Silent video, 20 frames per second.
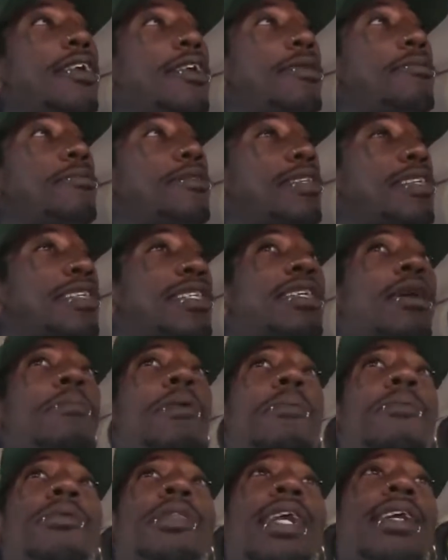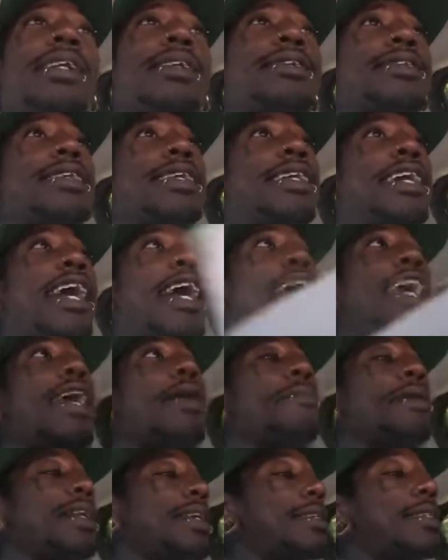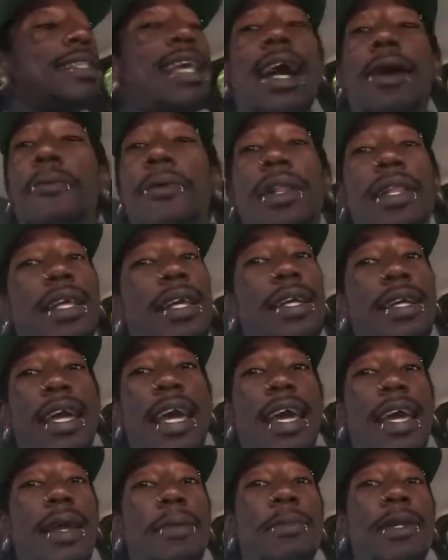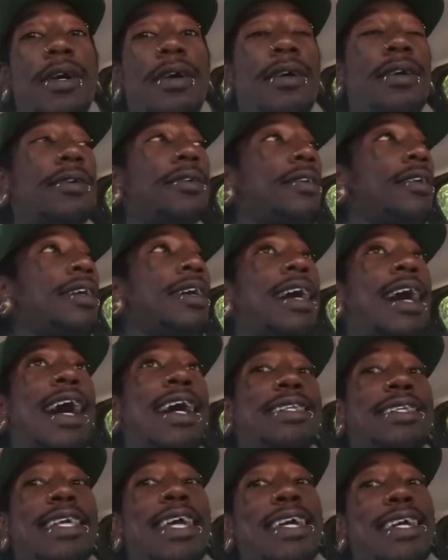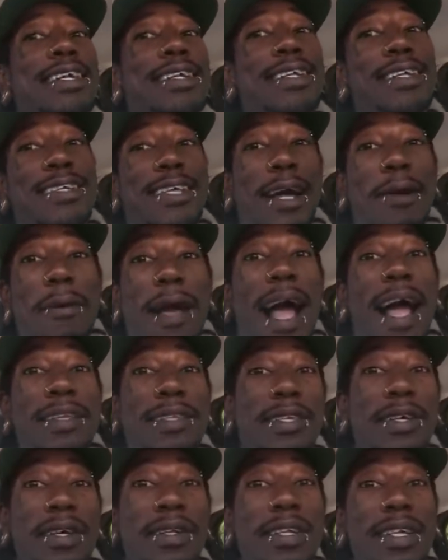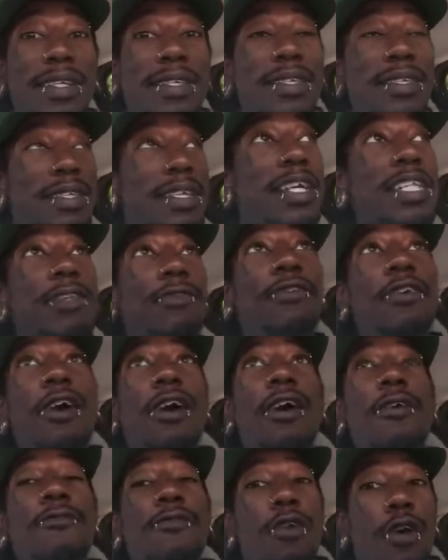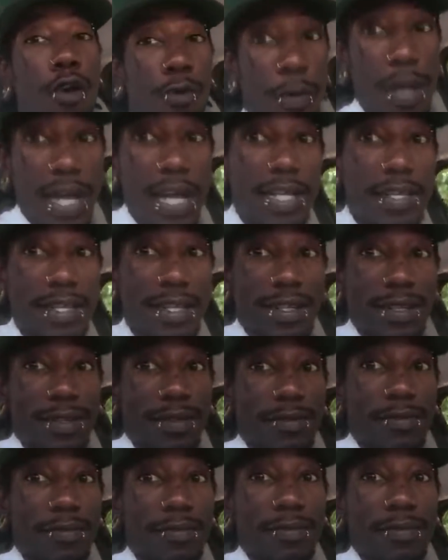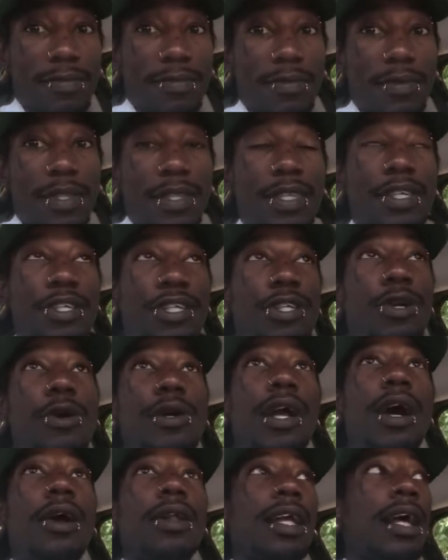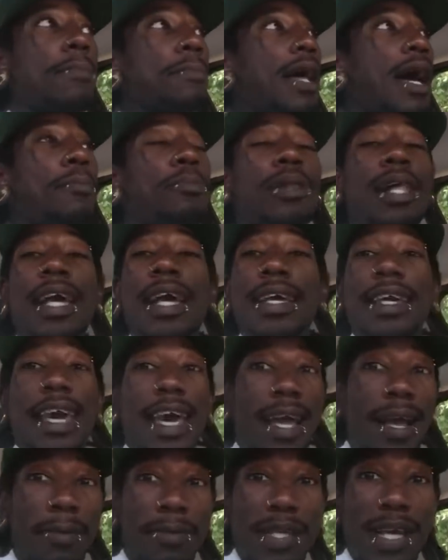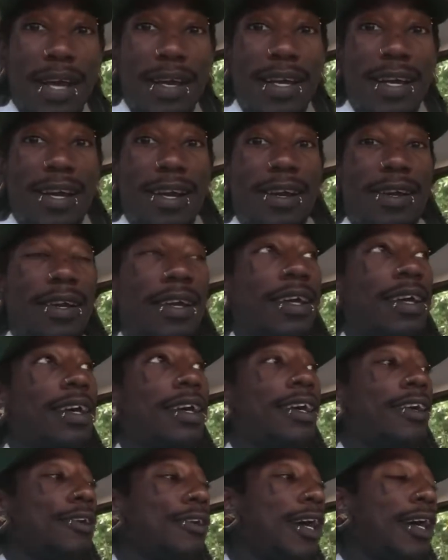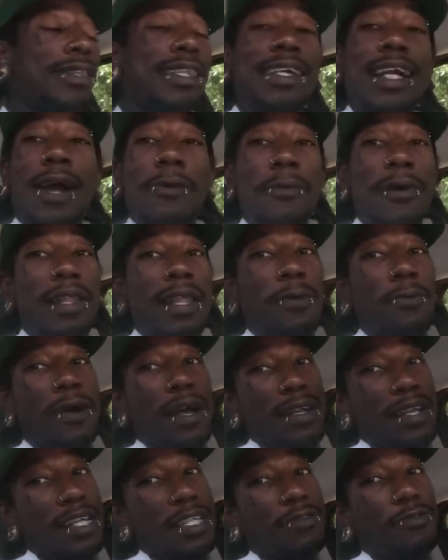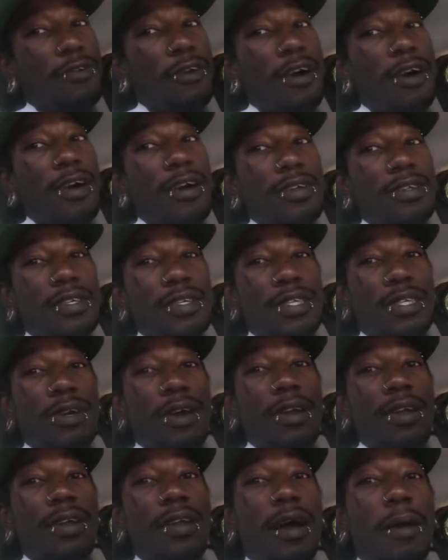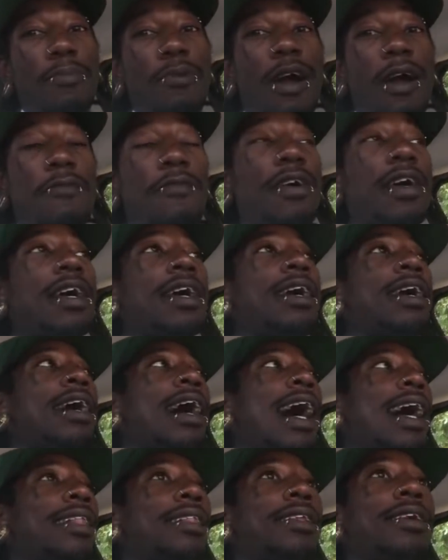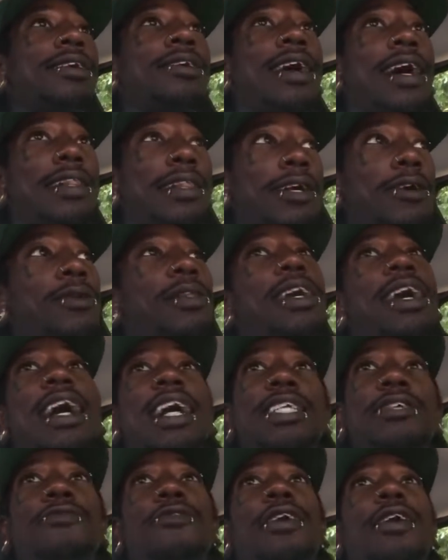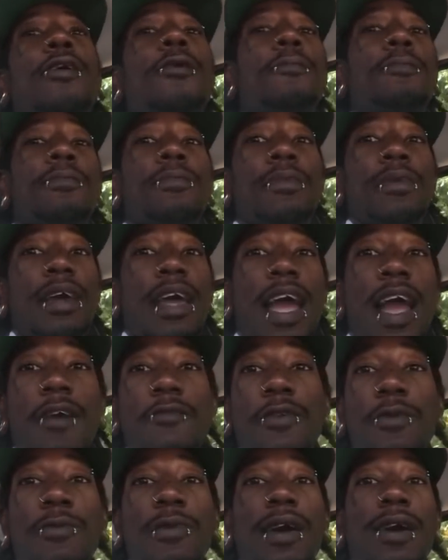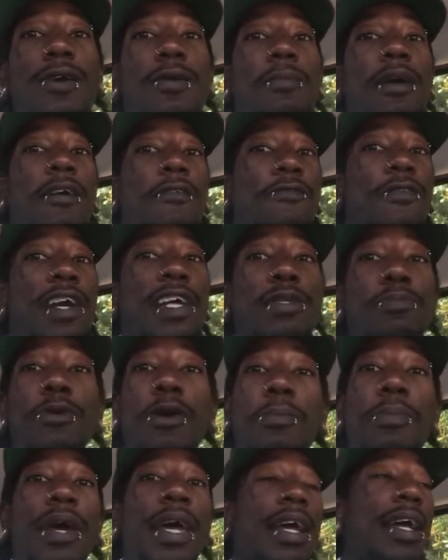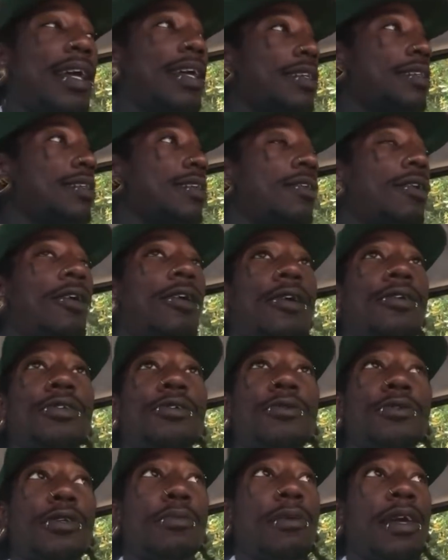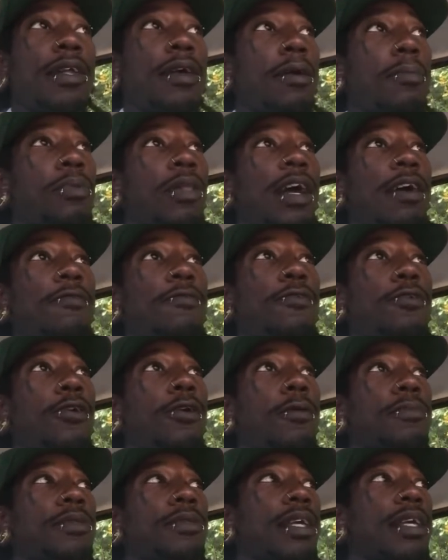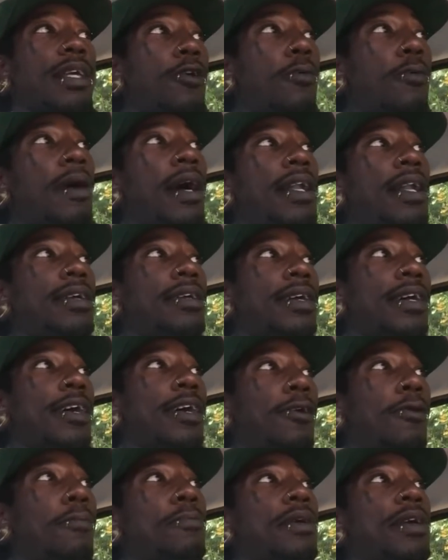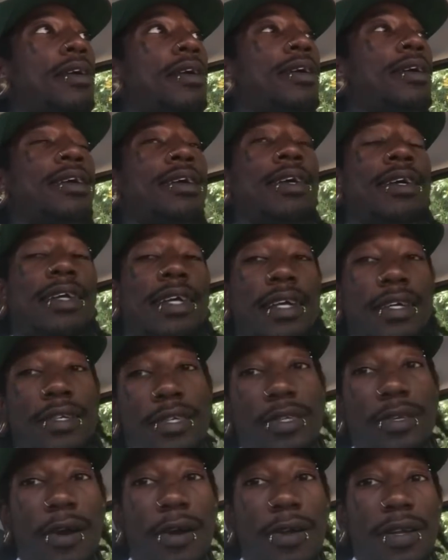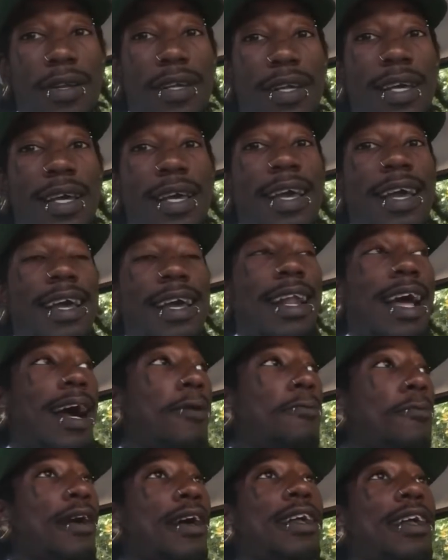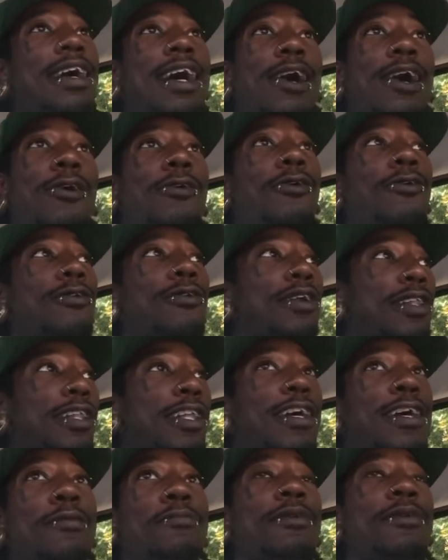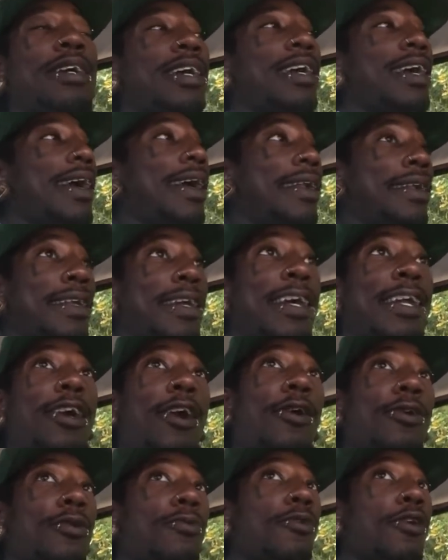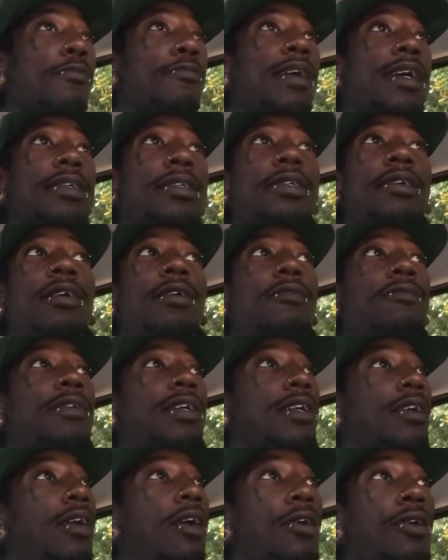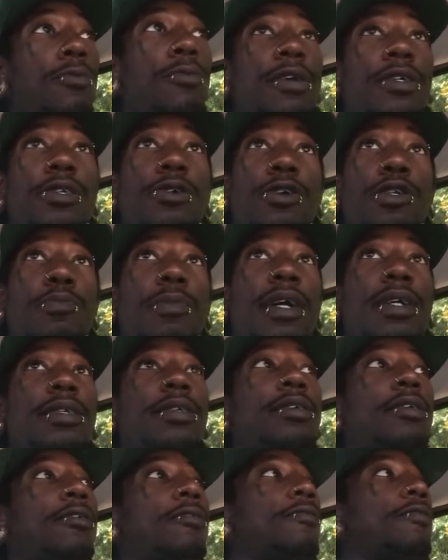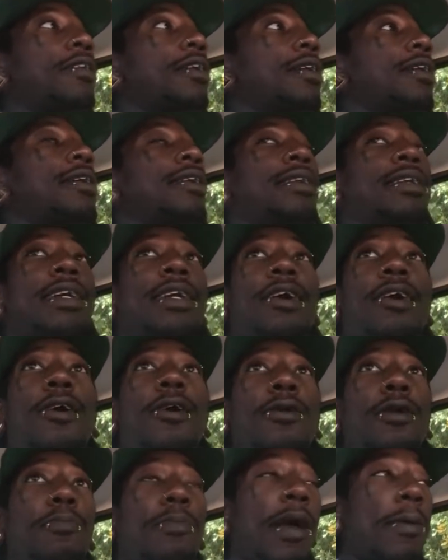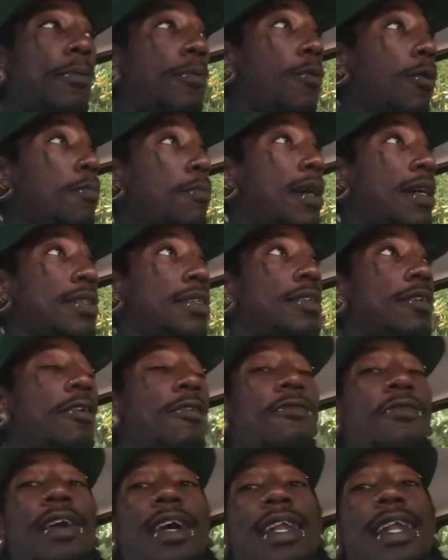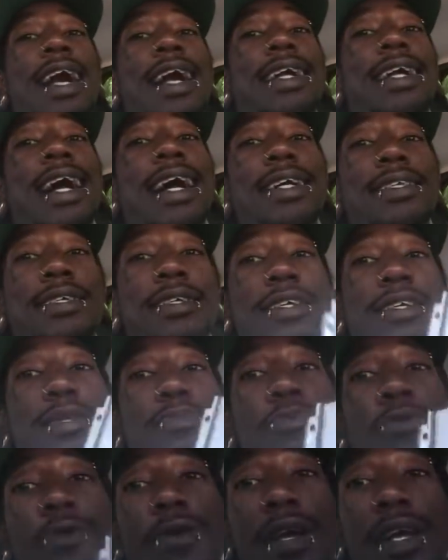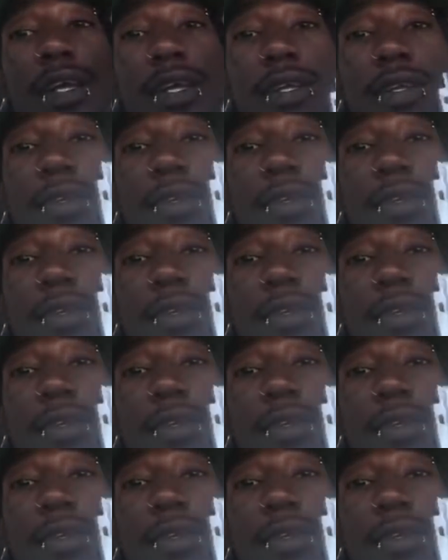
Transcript: It's just some people think this is a game, and it's not really a game, dog. I taken this. I, I took this this far for a reason, to show y'all that I'm not playing games out here. Y'all think I really went this far to start a nonprofit? I literally, I literally asked for help everywhere on my Facebook page, all social media platforms, and nobody could help me get started. And I went out on a limb and did all the work myself, did all the research myself, did all the paperwork myself, and I got to this point.